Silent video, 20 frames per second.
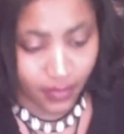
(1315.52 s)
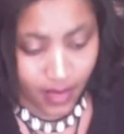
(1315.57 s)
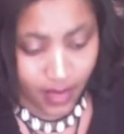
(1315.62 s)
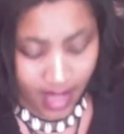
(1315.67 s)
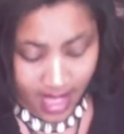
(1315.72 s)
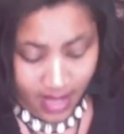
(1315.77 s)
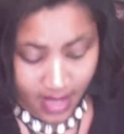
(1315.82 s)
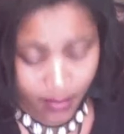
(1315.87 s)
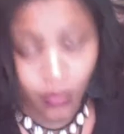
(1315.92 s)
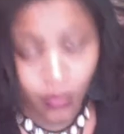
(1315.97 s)

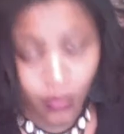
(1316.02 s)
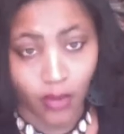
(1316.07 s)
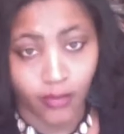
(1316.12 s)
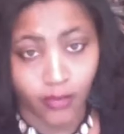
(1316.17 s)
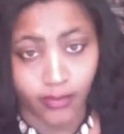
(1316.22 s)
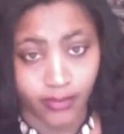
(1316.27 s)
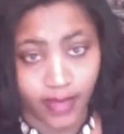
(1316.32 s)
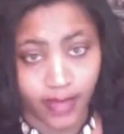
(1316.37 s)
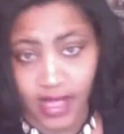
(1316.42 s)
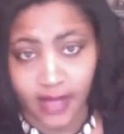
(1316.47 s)
it won't
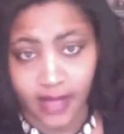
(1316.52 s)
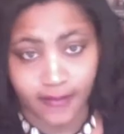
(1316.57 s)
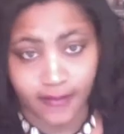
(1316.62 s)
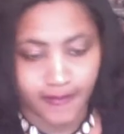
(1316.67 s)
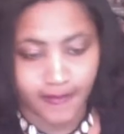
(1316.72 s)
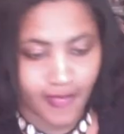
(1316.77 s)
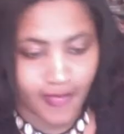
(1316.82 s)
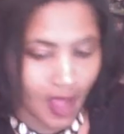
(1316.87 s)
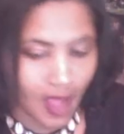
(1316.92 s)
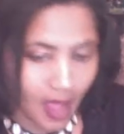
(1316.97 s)
be.
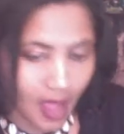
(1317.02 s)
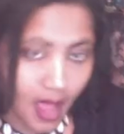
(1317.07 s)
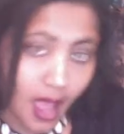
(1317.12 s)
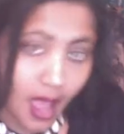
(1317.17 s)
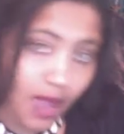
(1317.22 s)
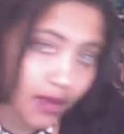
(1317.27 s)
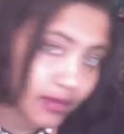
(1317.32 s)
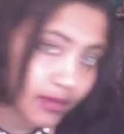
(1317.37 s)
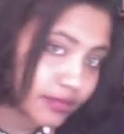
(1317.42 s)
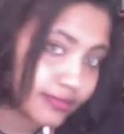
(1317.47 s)

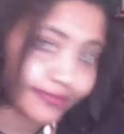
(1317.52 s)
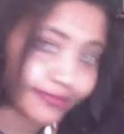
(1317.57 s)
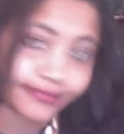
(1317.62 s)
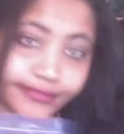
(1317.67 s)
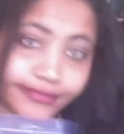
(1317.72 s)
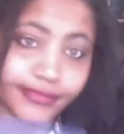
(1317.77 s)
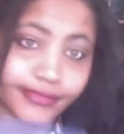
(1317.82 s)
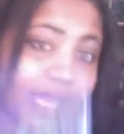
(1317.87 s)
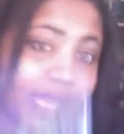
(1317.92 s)
Oh, and